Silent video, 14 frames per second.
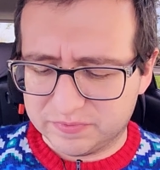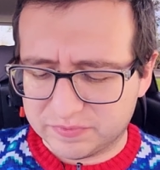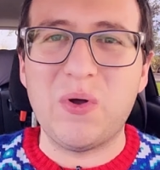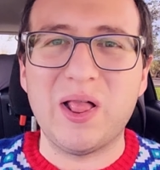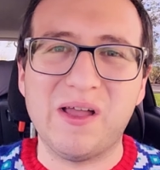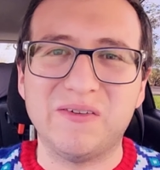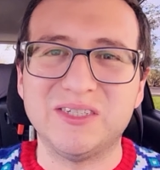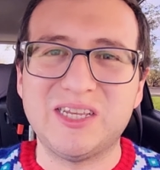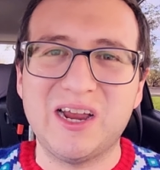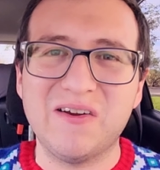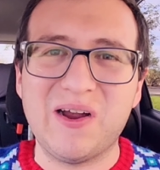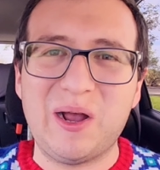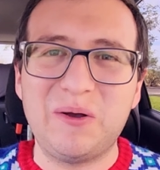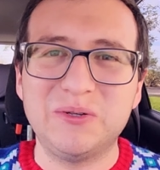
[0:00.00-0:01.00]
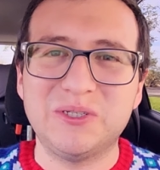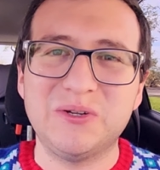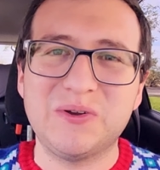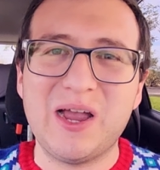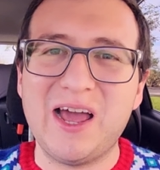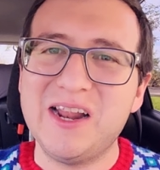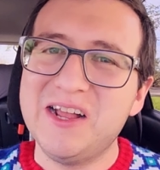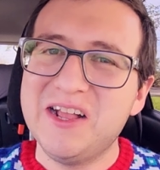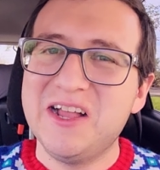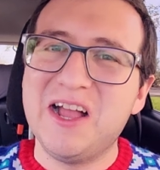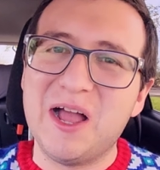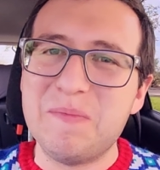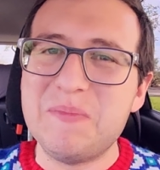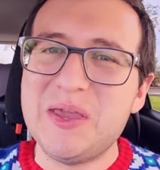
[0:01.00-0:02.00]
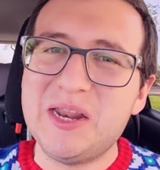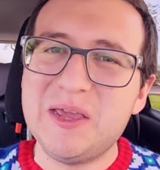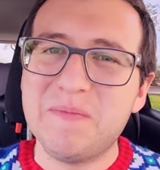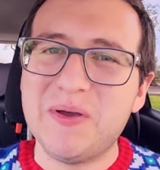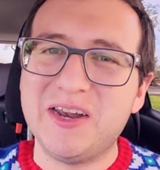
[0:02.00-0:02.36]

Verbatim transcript: While I was there, I also got a medium